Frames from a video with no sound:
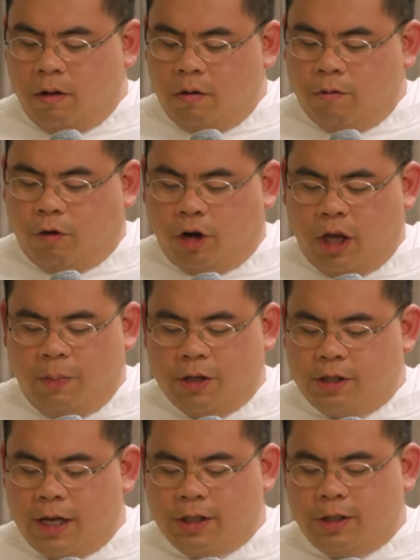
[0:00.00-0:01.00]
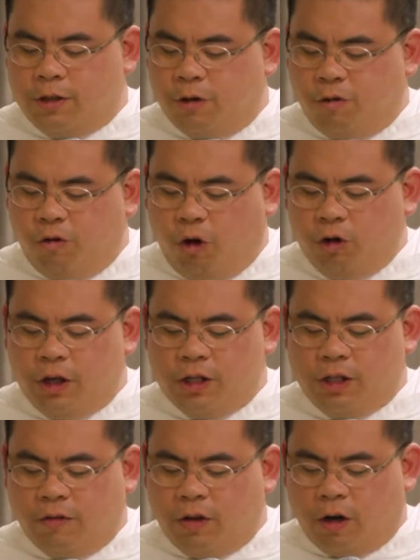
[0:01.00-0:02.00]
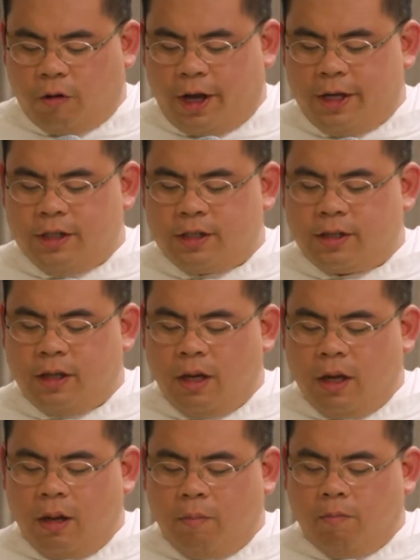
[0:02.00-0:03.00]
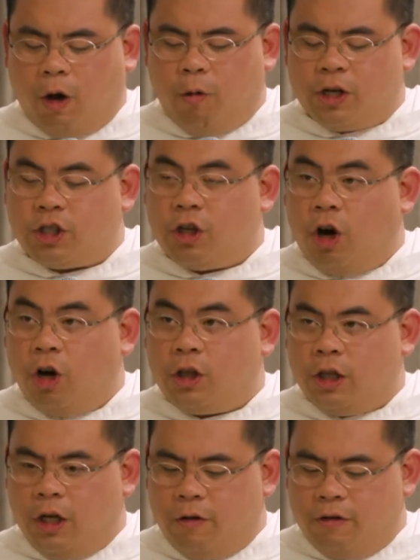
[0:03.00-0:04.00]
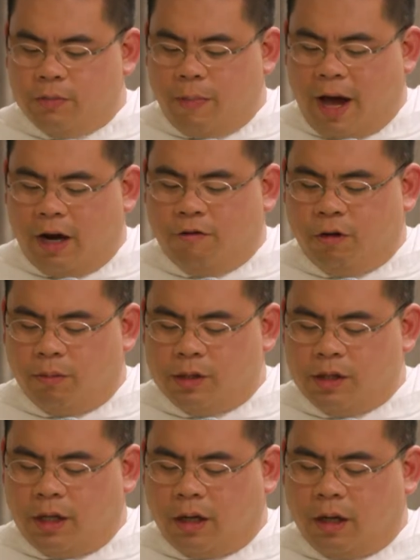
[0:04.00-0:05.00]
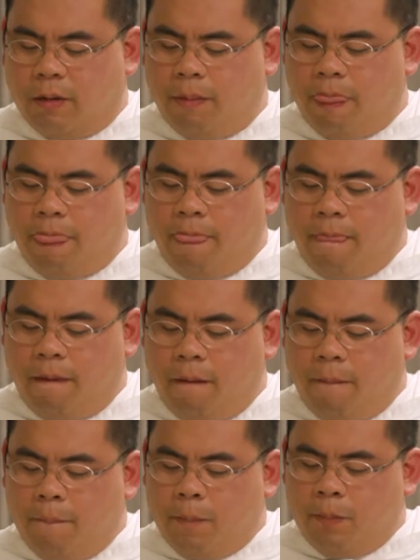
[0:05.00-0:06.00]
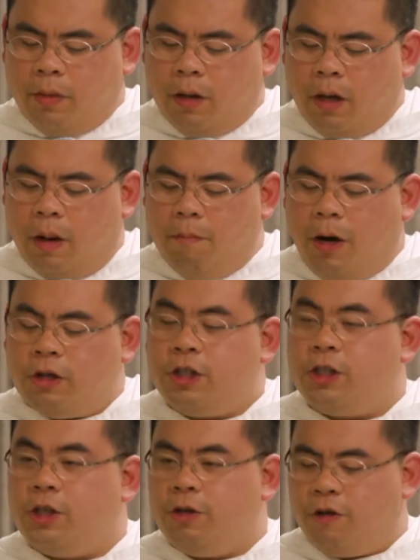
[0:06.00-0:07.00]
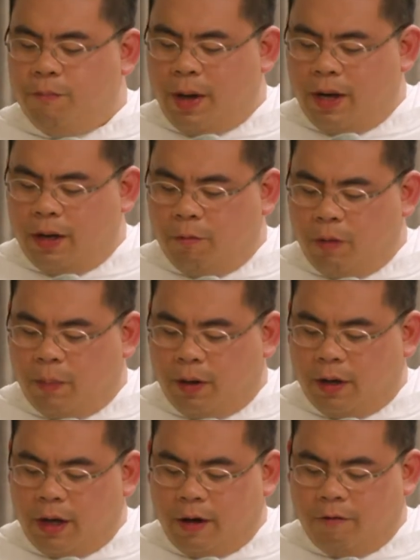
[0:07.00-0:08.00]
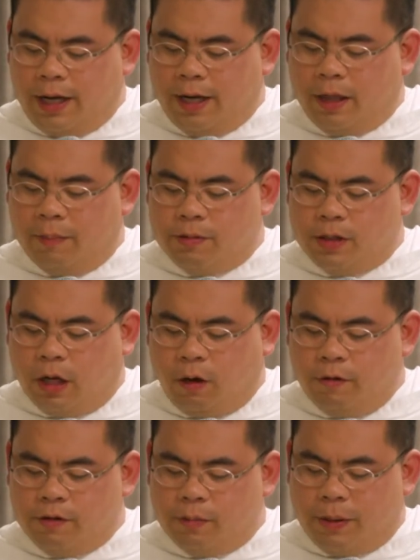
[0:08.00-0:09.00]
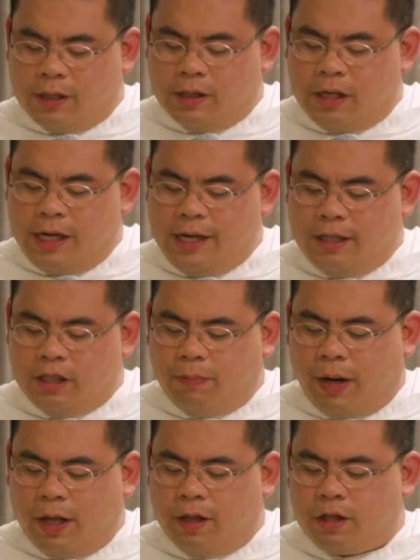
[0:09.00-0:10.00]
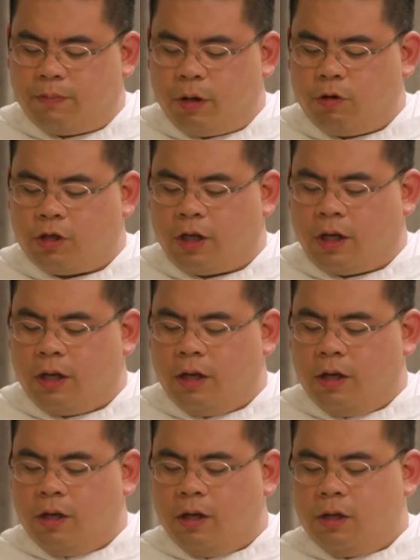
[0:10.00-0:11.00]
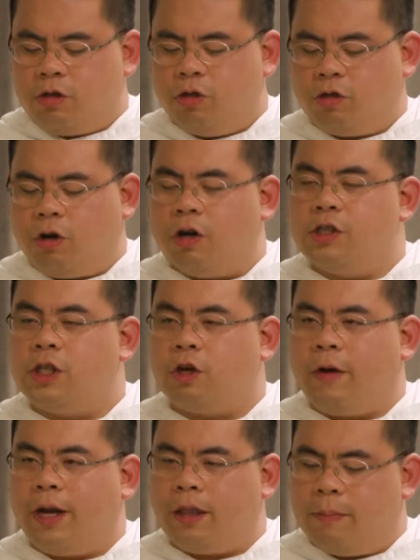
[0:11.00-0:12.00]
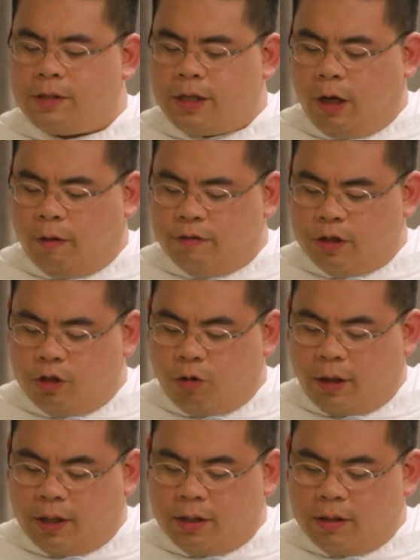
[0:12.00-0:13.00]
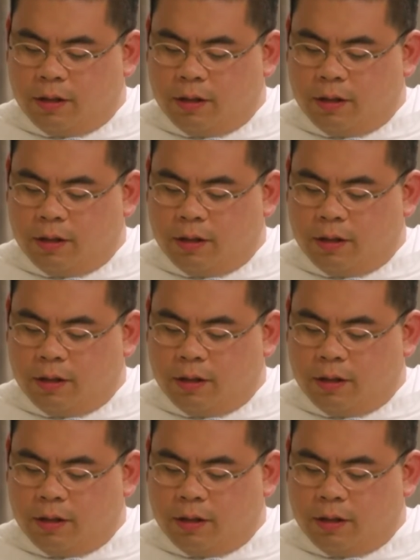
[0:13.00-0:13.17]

for he possesses the fullness of the grace by which God delivers man from sin. A multitude of men and women have let themselves be seized by this beauty to consecrate themselves to it.